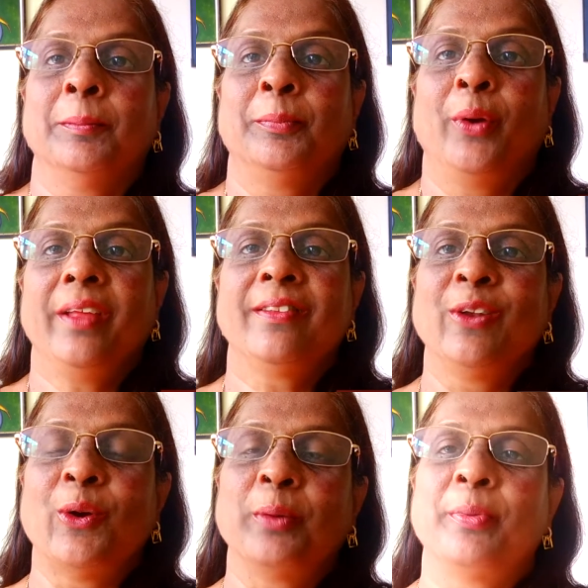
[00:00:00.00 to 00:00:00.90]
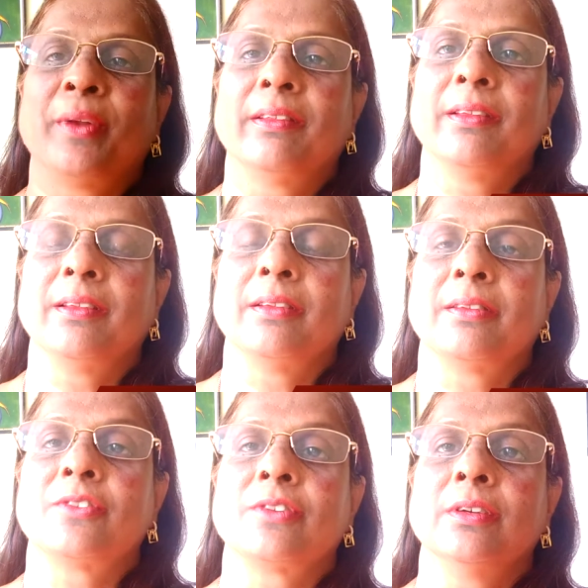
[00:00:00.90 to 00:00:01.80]
Praise the Lord, brothers and
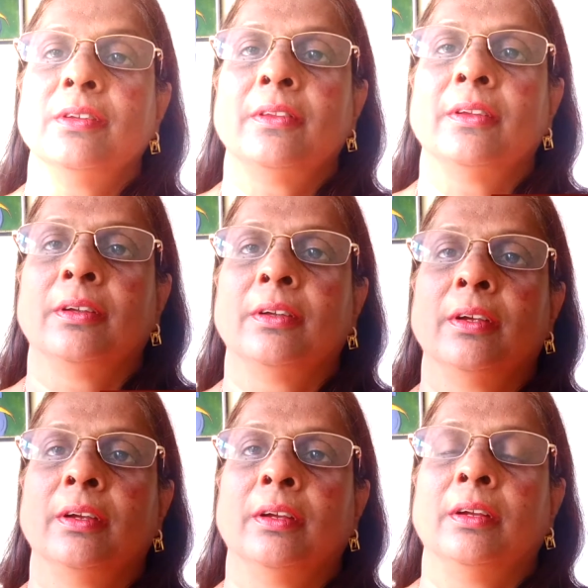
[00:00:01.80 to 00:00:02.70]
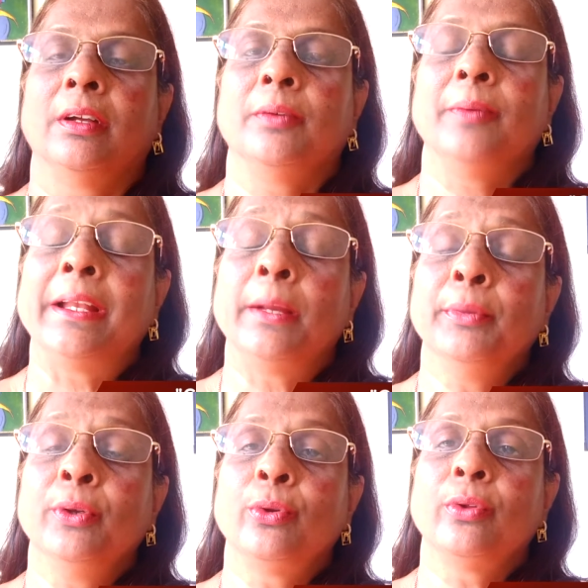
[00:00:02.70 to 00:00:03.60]
sisters. I welcome you to